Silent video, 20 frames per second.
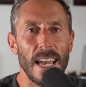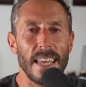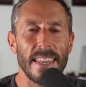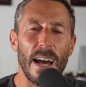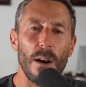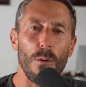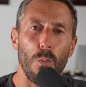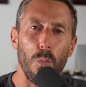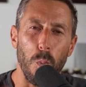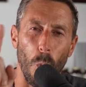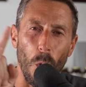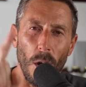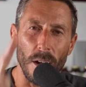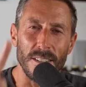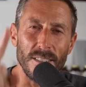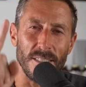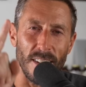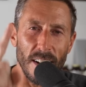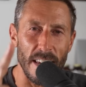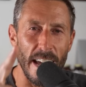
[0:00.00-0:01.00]
And that
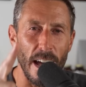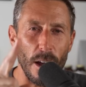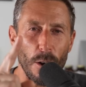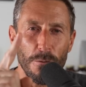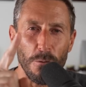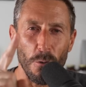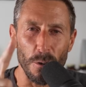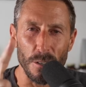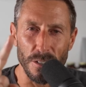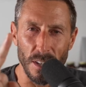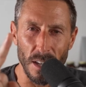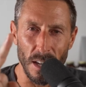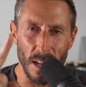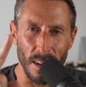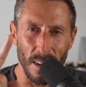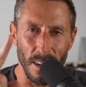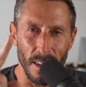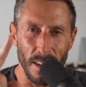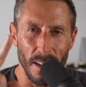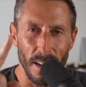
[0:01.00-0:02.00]
one study out of
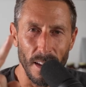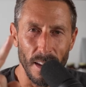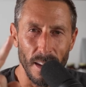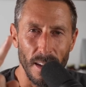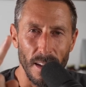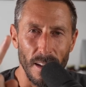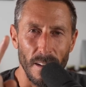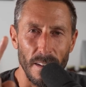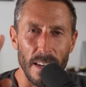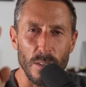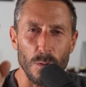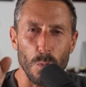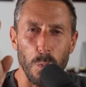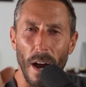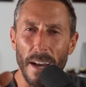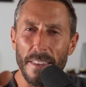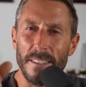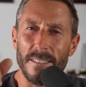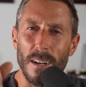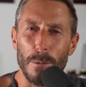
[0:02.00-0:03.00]
14 is
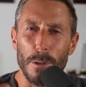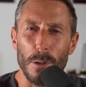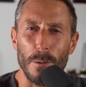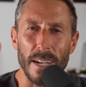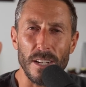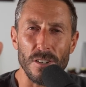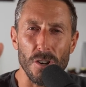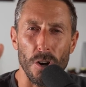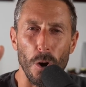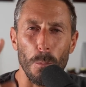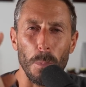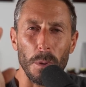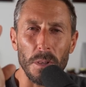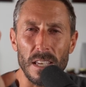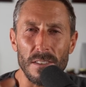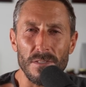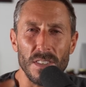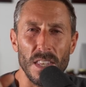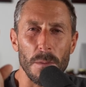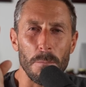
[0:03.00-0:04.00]
why the WHO
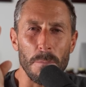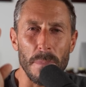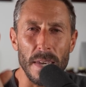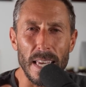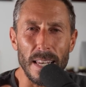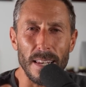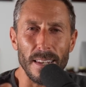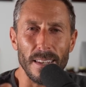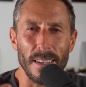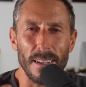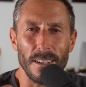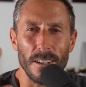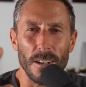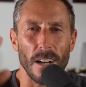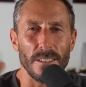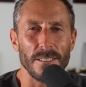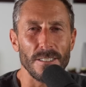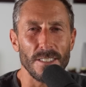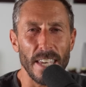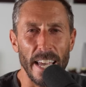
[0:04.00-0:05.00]
believes that meat
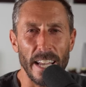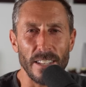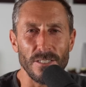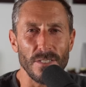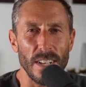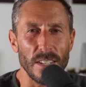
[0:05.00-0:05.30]
causes cancer.